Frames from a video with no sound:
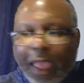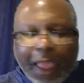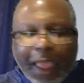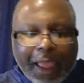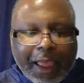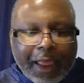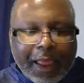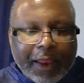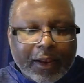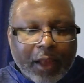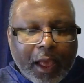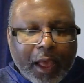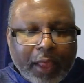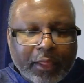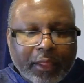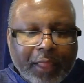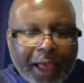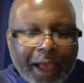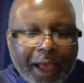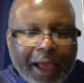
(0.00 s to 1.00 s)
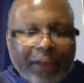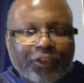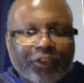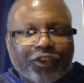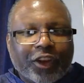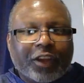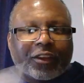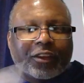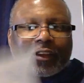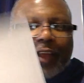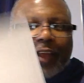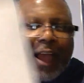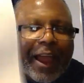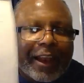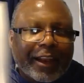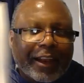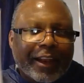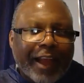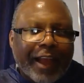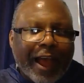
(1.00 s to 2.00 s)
and I just got it